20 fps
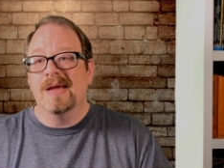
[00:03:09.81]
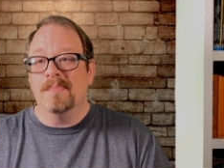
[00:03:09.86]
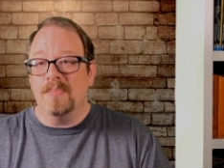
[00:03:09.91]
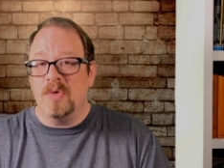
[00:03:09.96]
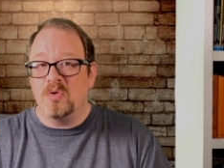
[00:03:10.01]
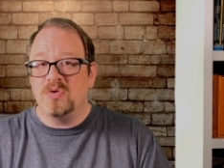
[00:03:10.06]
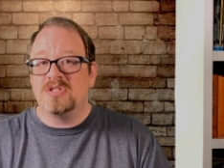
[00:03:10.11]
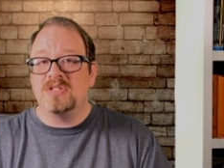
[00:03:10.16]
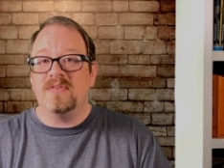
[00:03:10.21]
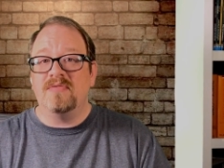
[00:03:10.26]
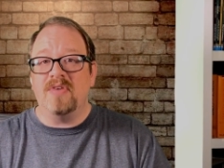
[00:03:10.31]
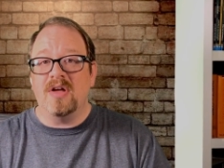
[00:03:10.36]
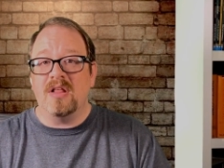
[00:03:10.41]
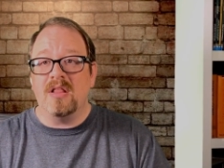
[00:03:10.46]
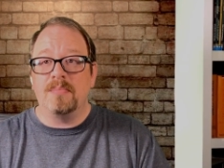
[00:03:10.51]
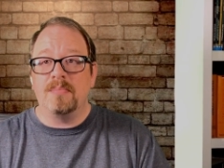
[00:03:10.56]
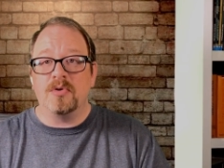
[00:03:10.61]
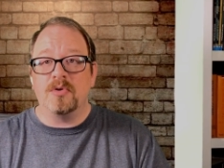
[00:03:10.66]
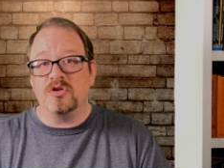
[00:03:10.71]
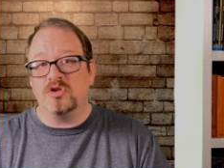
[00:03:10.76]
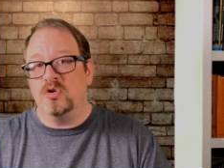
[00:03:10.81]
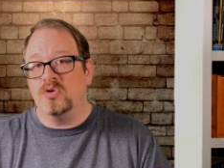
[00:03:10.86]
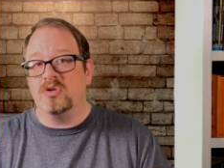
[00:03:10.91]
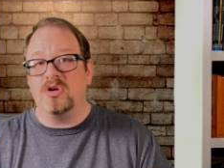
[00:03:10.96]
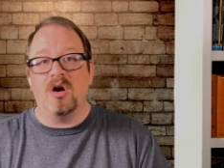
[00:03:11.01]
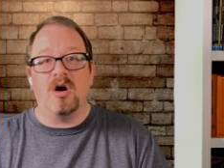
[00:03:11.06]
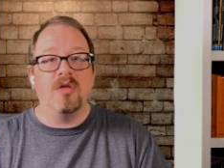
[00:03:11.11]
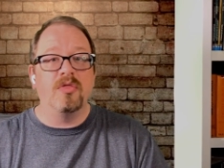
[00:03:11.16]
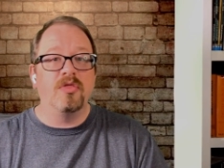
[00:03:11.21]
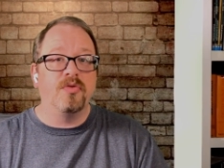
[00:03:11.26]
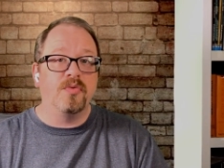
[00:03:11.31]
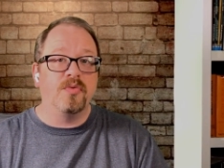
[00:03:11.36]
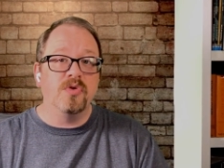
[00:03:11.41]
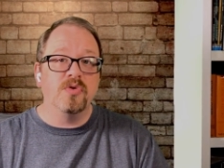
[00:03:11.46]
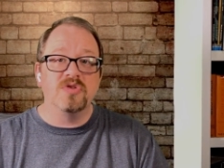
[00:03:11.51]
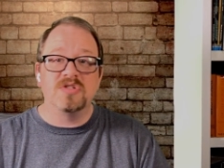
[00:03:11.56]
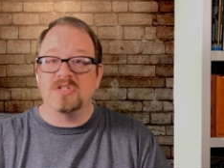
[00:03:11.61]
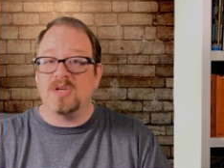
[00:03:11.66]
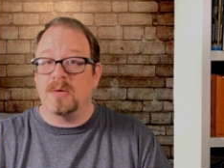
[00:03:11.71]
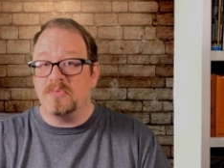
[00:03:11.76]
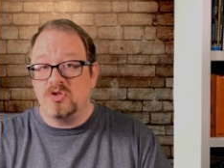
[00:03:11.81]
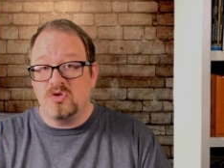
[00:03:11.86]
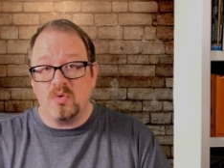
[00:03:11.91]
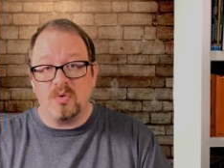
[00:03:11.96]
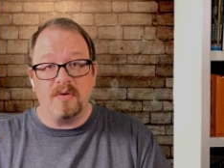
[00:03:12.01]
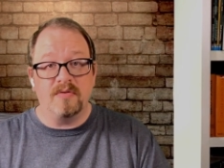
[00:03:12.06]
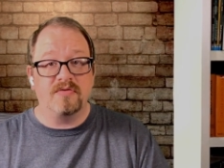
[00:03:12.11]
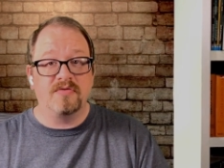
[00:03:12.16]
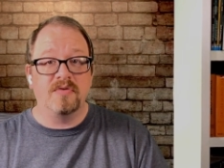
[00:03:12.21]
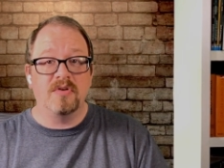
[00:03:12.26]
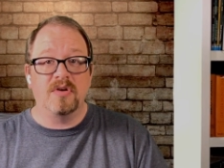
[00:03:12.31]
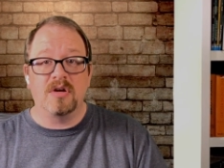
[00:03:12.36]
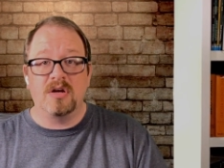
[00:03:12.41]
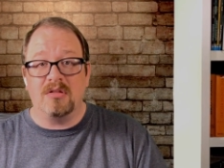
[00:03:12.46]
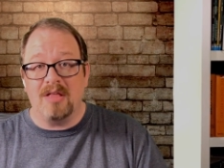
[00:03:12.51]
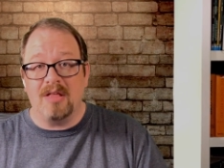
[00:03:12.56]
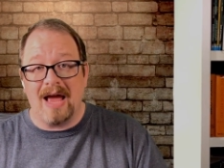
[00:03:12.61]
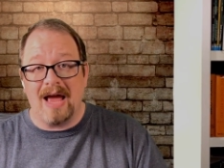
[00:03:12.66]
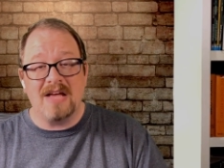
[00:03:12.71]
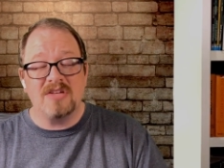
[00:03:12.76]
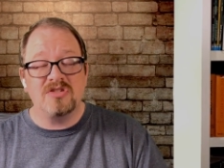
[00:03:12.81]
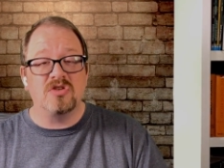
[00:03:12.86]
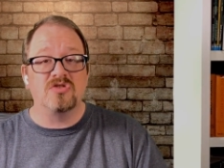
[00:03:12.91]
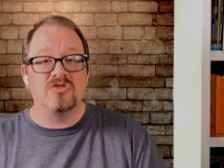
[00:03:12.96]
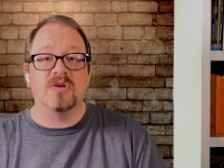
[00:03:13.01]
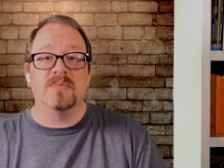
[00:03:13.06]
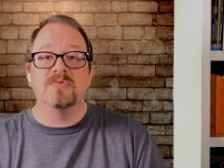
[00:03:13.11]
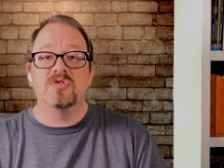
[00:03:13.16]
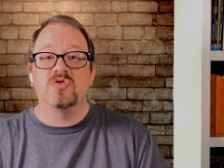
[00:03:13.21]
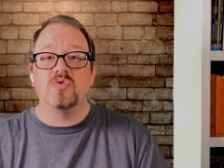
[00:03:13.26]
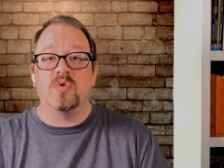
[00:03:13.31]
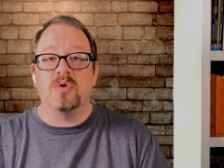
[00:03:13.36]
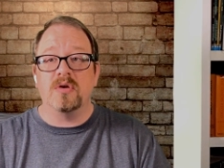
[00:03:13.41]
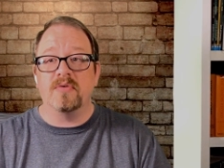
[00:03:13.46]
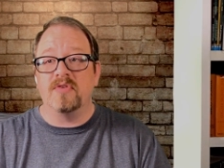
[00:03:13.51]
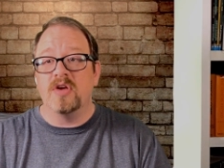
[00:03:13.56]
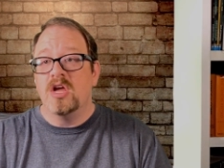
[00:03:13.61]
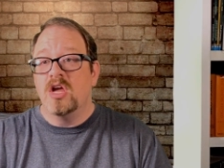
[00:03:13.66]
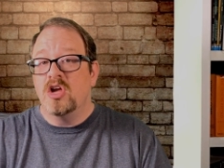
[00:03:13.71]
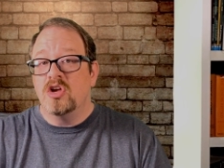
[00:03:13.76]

most developers who'd gone through some sort of class or some sort of